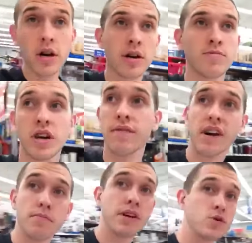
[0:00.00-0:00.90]
I'm trying to
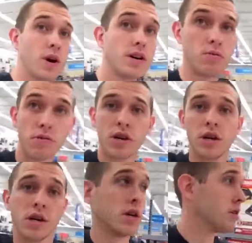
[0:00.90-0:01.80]
find a place where I don't
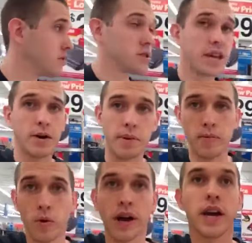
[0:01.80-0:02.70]
scare
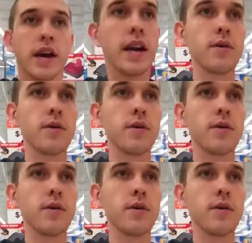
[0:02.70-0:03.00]
people away.